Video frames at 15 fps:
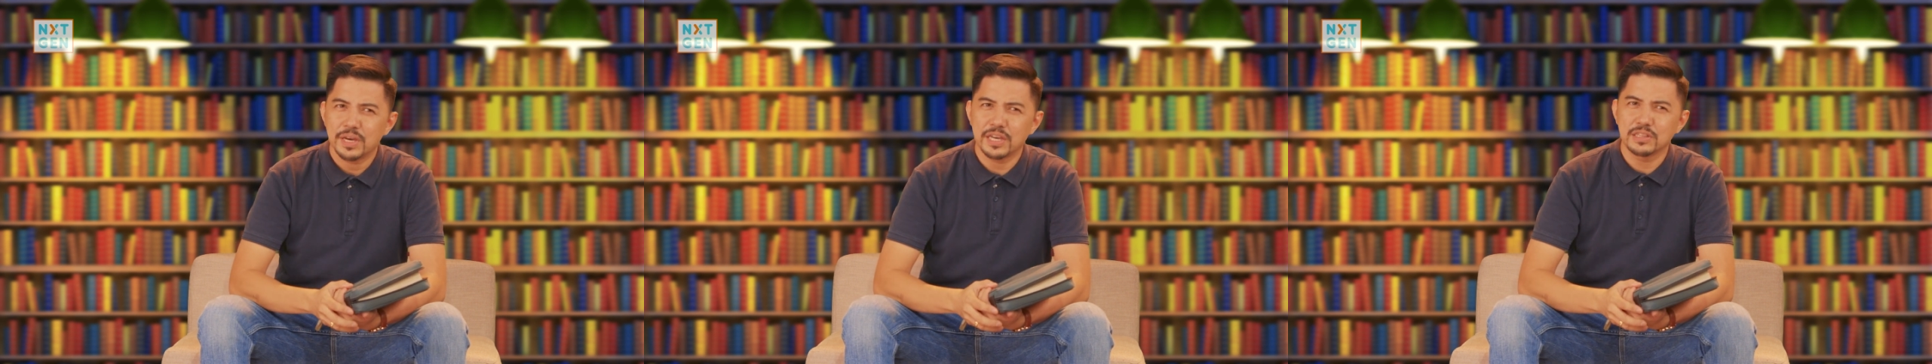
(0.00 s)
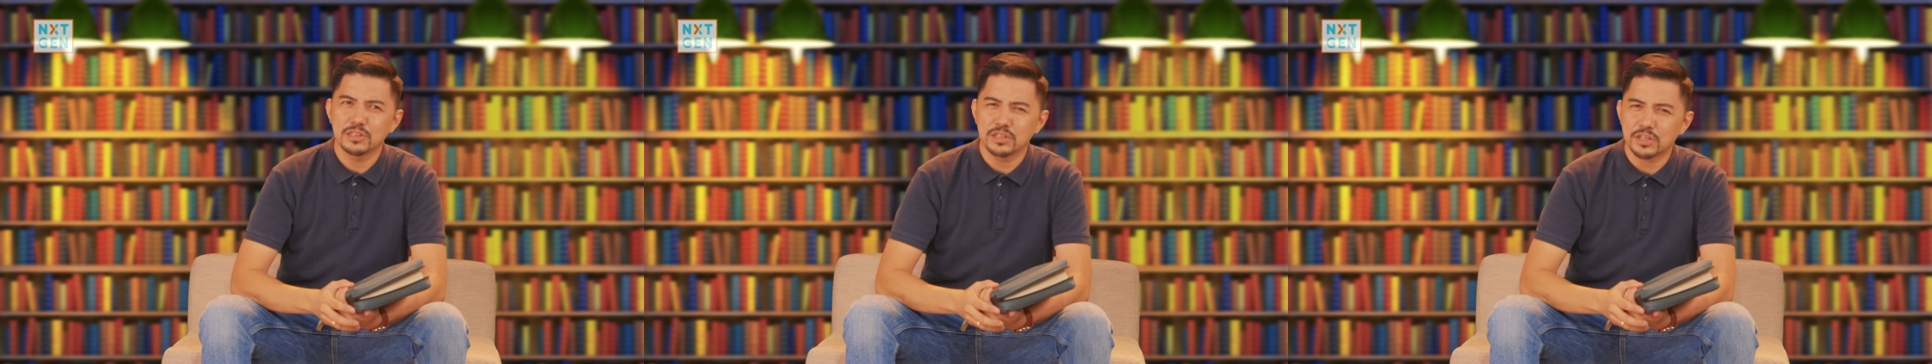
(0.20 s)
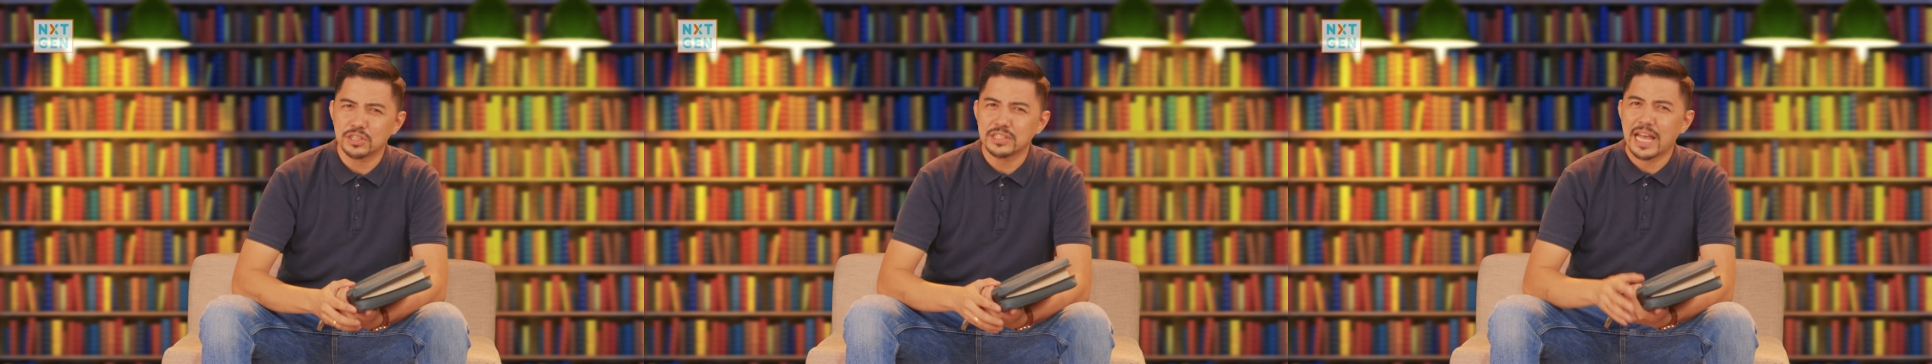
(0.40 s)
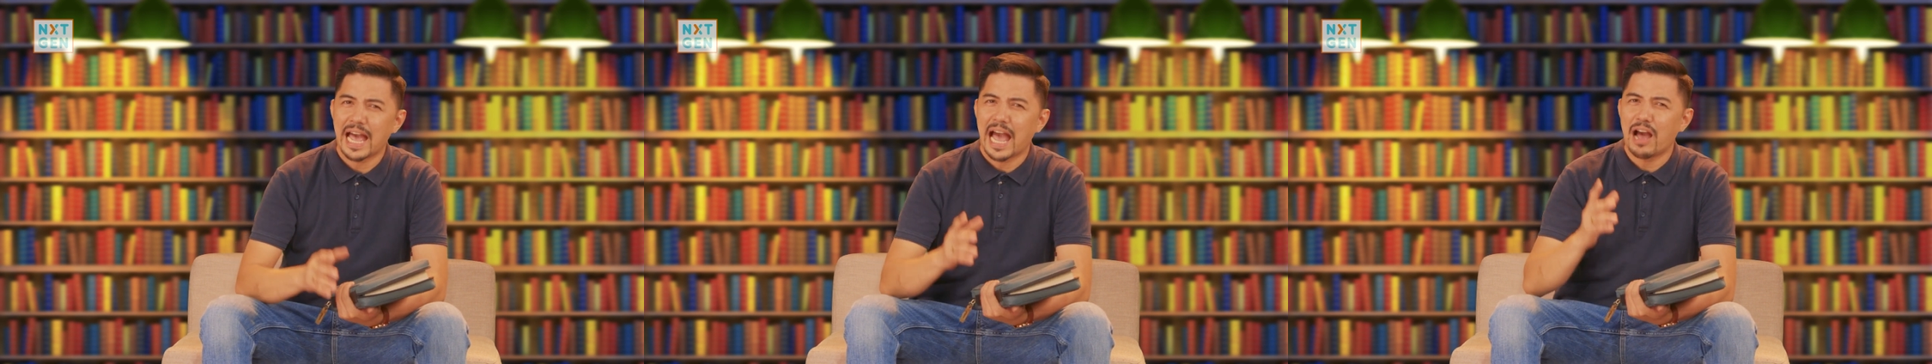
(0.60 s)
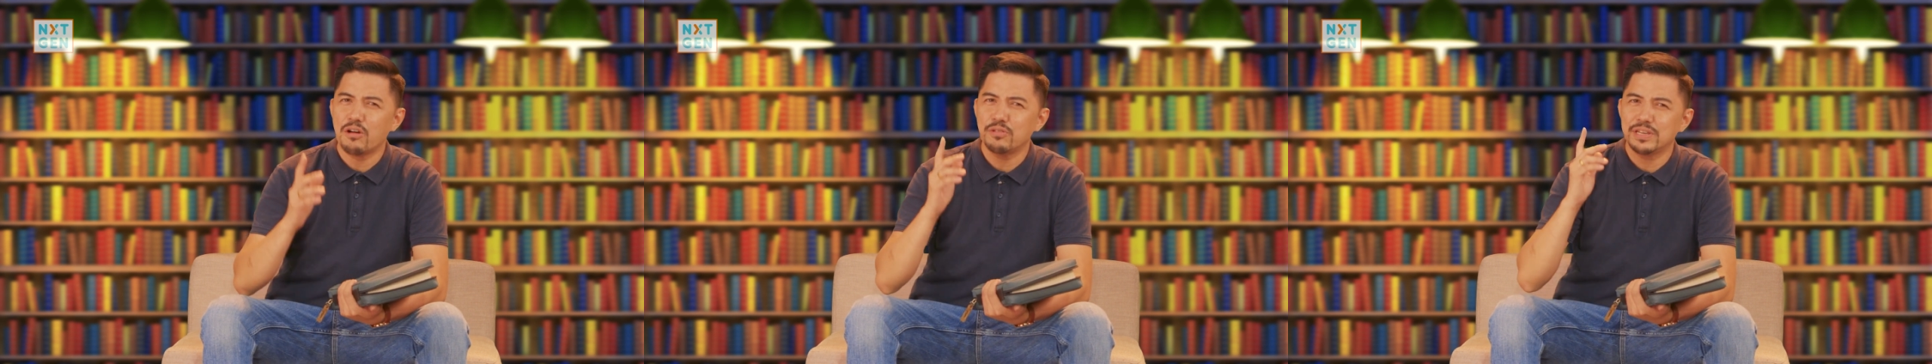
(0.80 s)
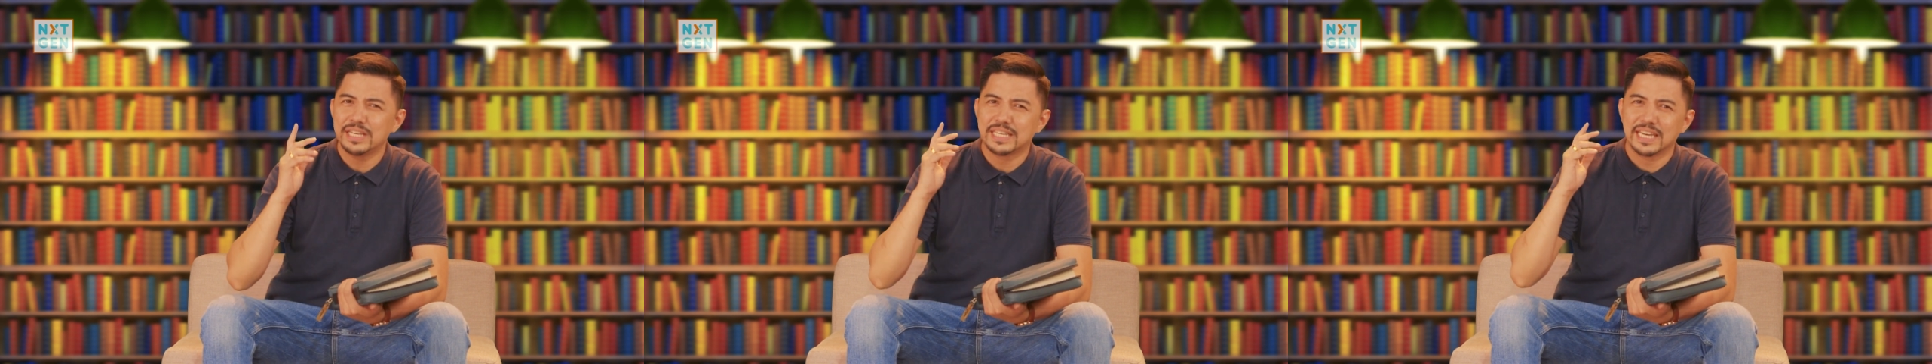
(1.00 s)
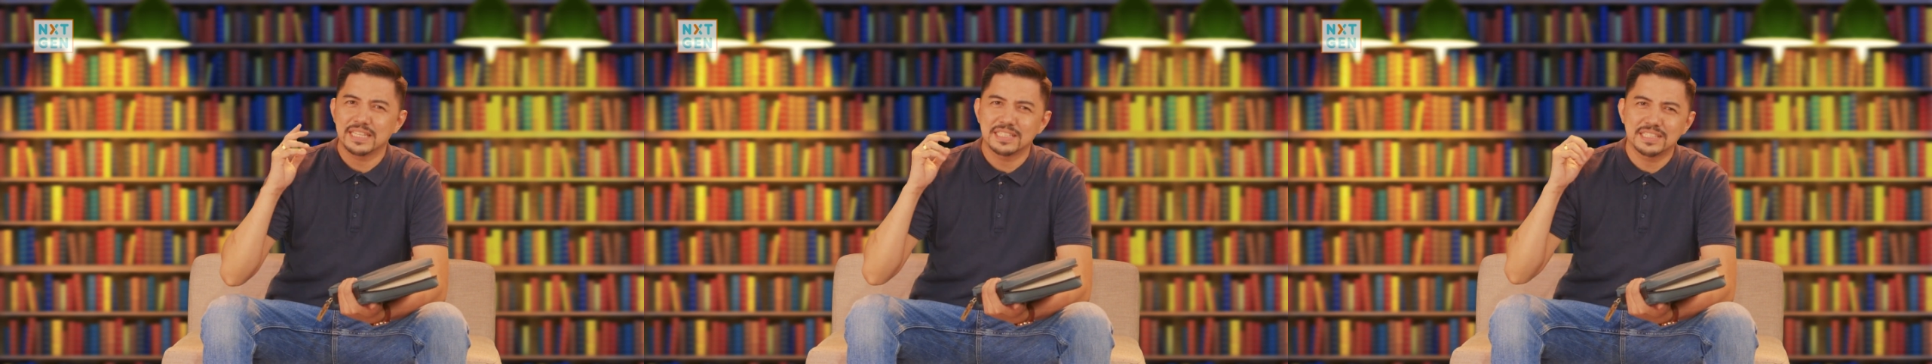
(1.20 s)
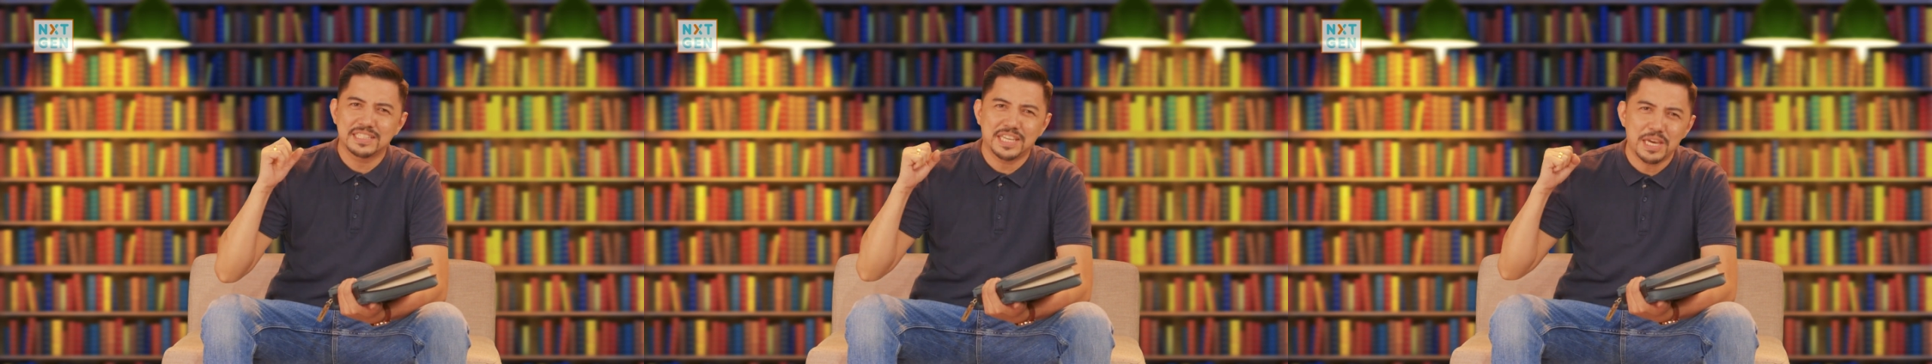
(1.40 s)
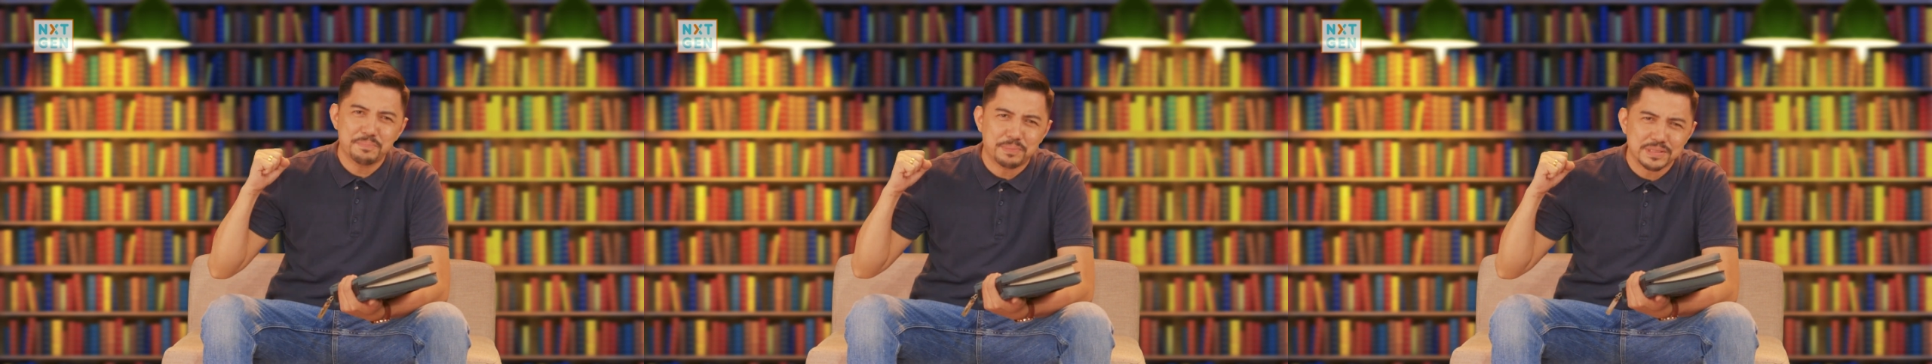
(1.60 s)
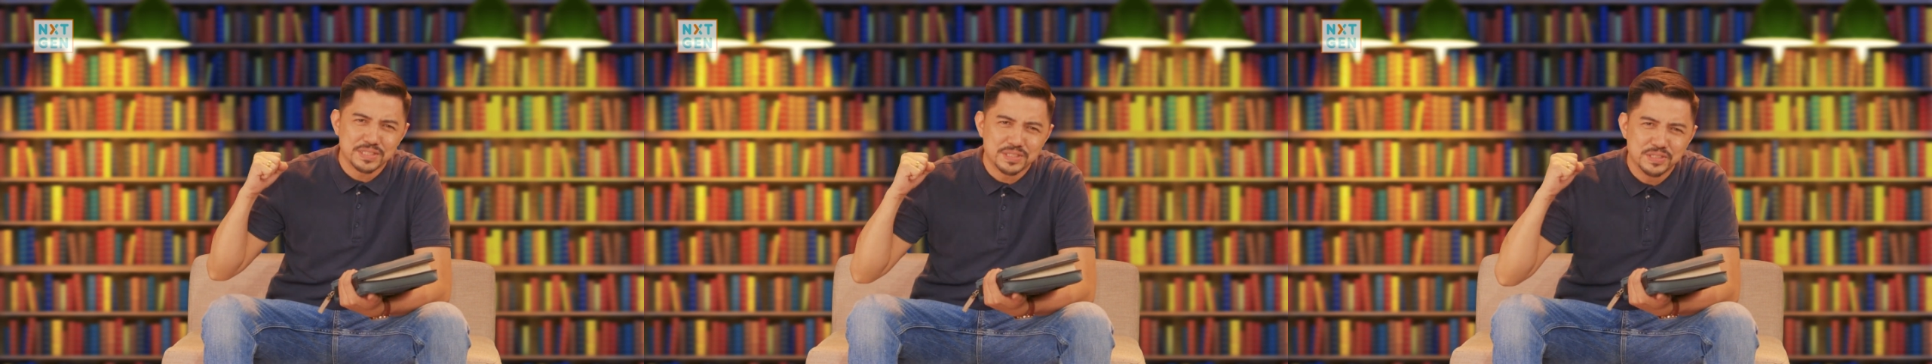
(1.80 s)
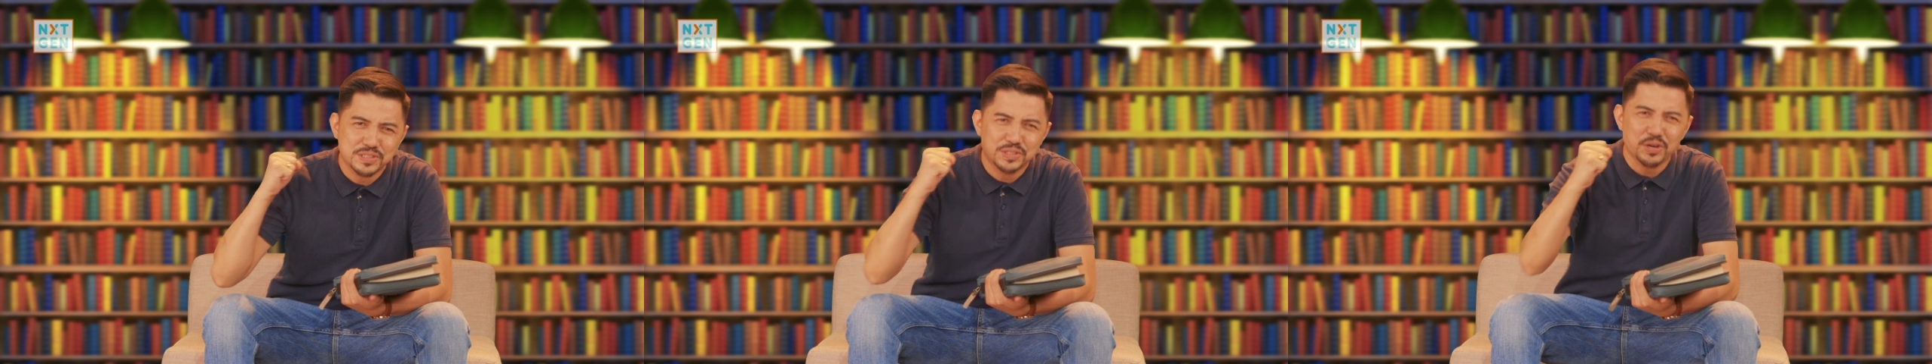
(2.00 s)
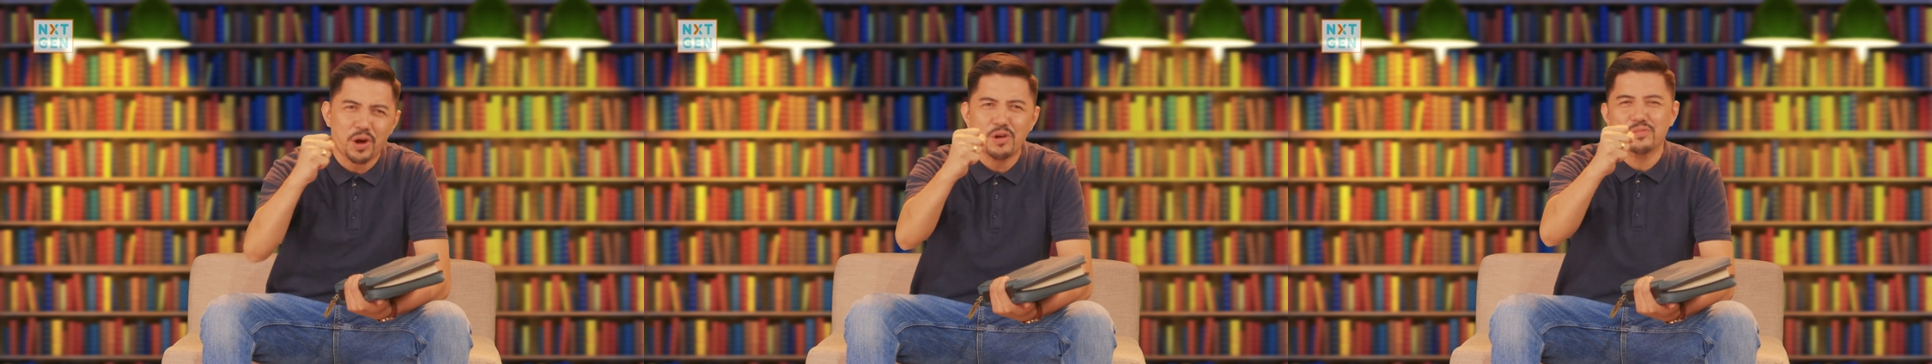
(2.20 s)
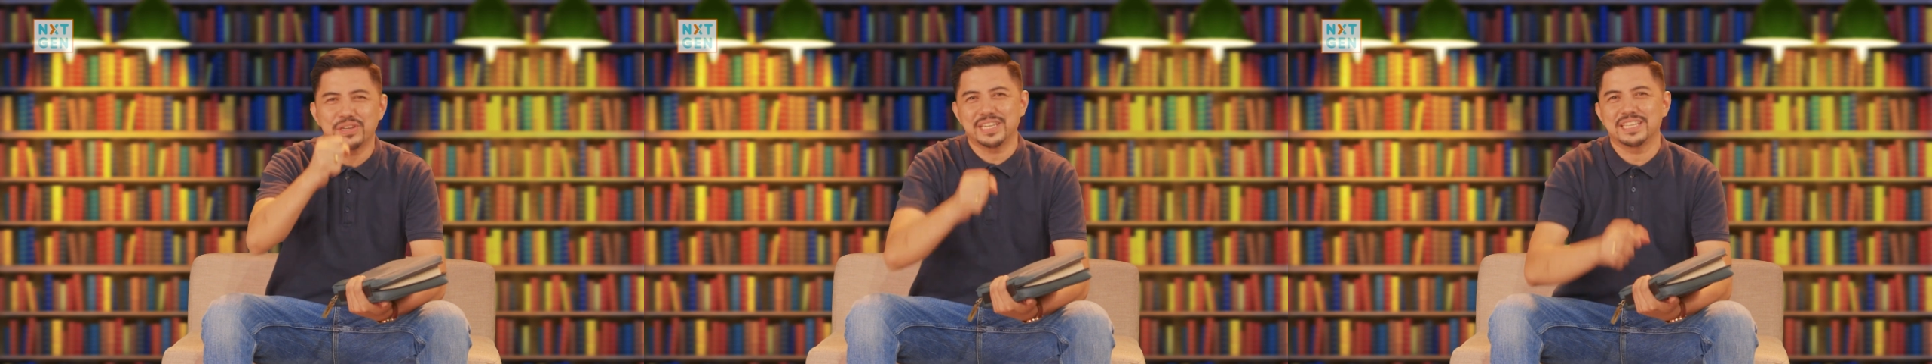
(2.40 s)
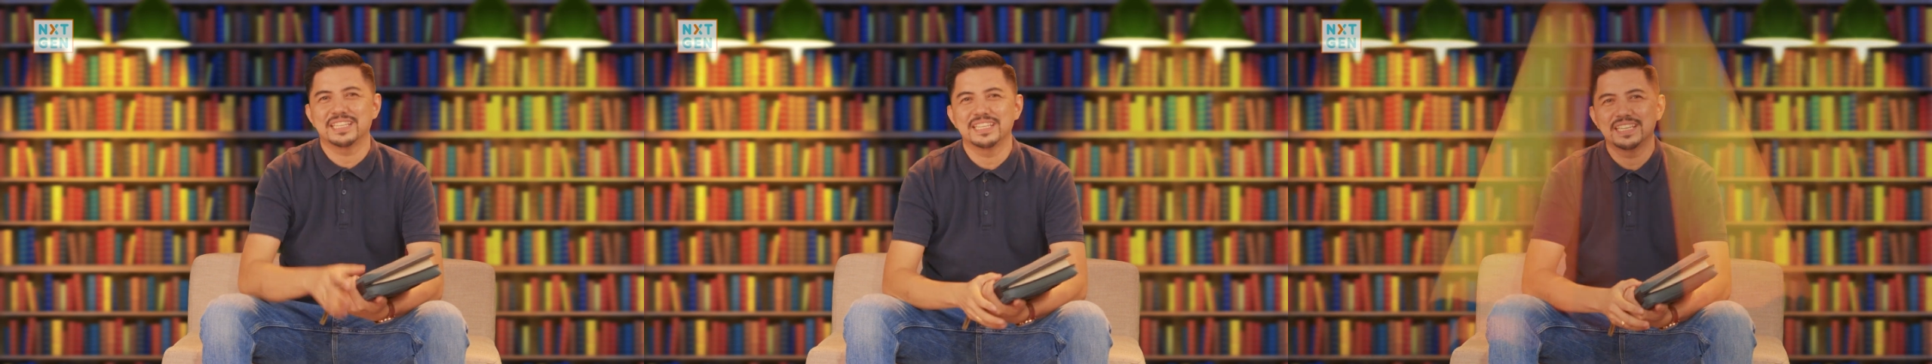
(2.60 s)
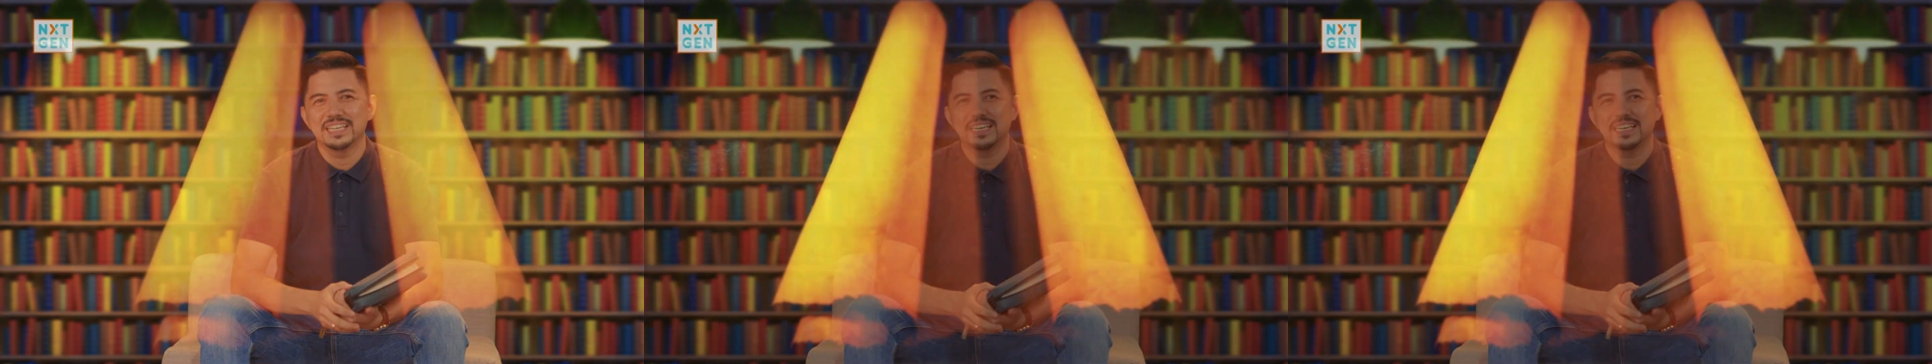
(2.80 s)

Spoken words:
and learn how He can keep us going